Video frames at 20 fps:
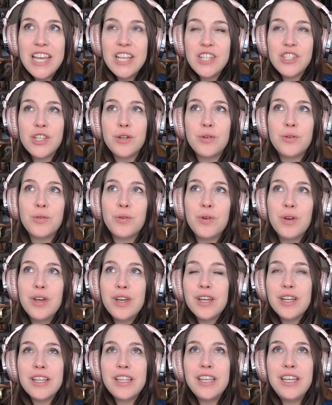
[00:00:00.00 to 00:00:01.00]
So,
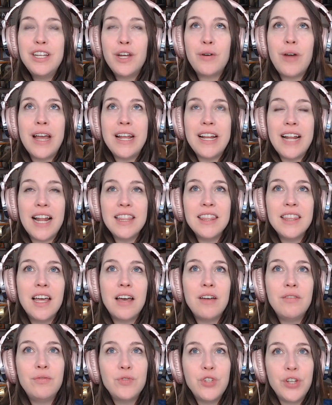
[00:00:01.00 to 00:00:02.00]
you know, I, I love